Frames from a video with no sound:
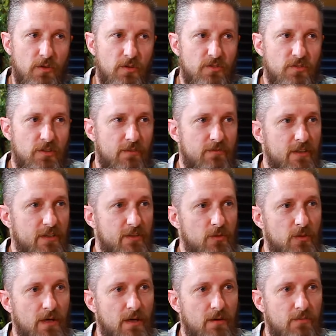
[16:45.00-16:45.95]
and stuff that
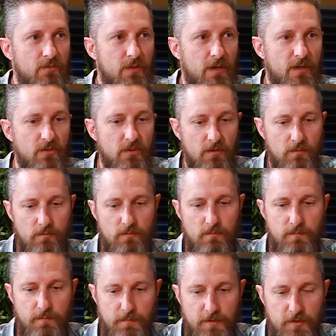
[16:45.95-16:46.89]
you have as a
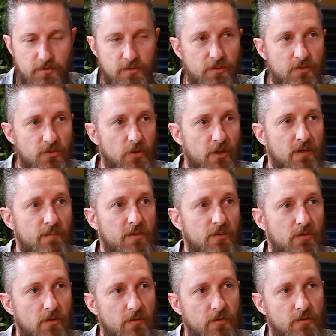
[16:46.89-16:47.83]
business, you're going to be
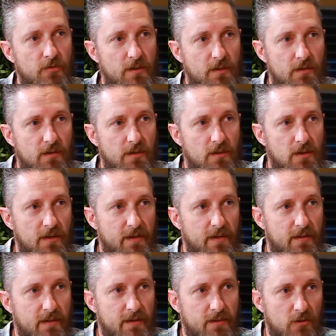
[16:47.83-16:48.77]
servicing the
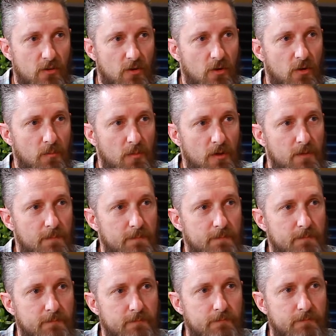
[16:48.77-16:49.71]
client at their home.
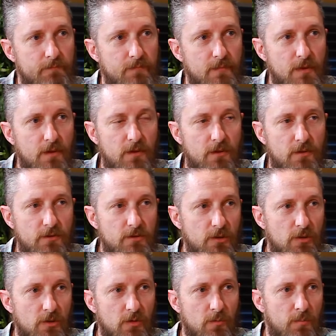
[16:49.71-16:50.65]

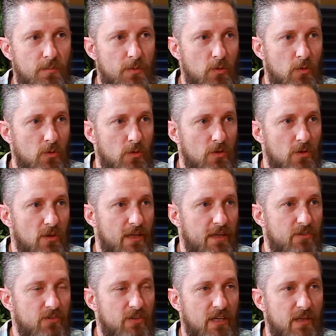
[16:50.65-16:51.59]
So, pool,
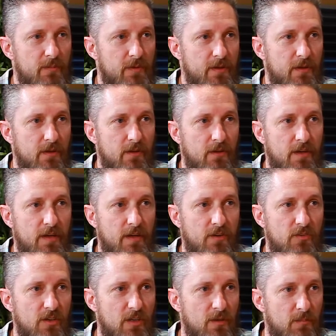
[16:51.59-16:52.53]
landscaping,
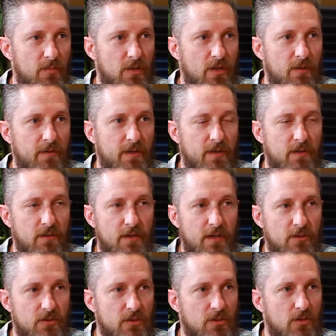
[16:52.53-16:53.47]
AC, plumbing,
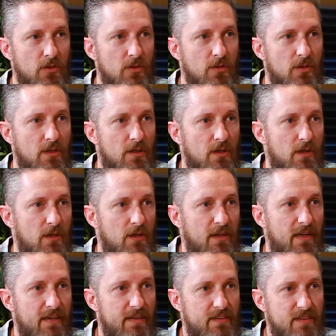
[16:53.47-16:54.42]
electrical,
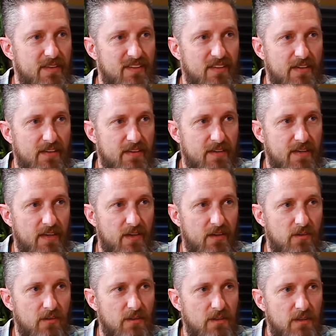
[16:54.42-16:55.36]
anything like
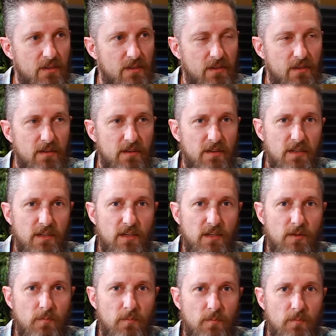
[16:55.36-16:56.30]
that.
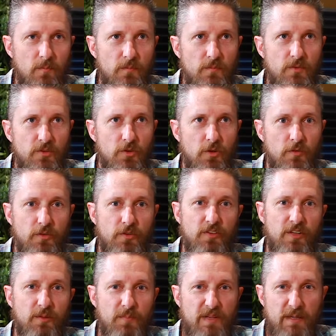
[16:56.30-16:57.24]
Um,
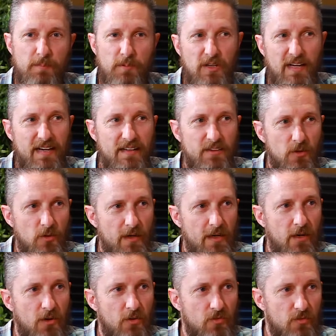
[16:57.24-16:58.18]
servicing people at their
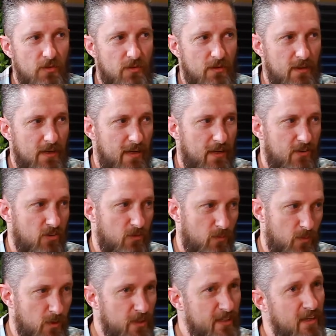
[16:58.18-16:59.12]
house has a
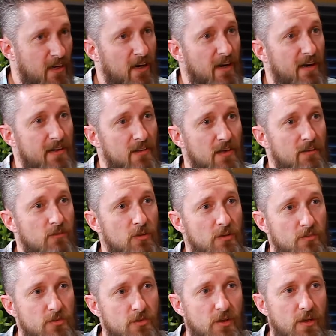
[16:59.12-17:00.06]
pretty high level
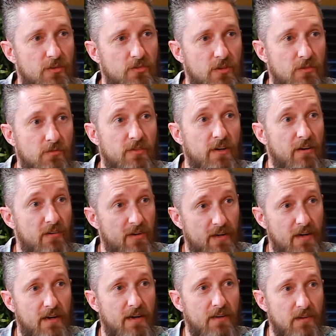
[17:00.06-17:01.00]
of trust, a very
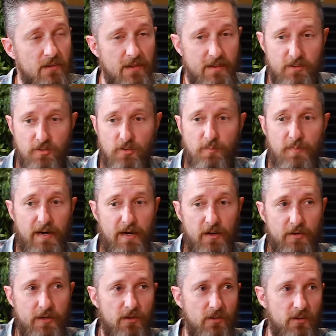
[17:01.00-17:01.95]
high, yeah. like this
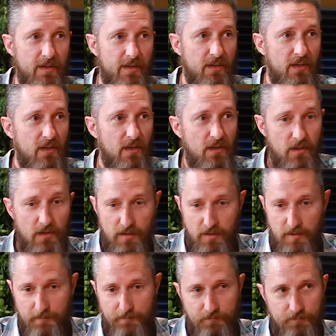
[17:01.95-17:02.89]
barrier, like
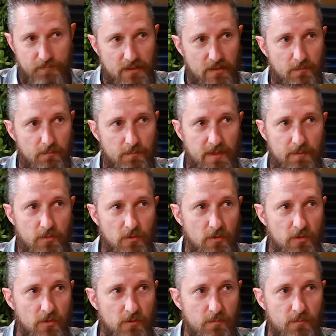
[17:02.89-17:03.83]
people
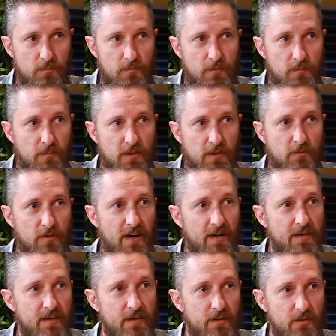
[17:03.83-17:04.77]
are
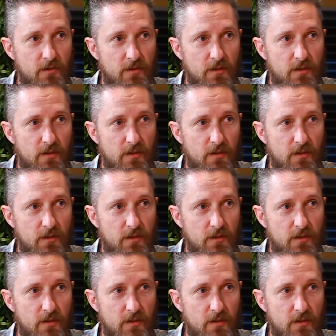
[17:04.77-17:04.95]
inviting.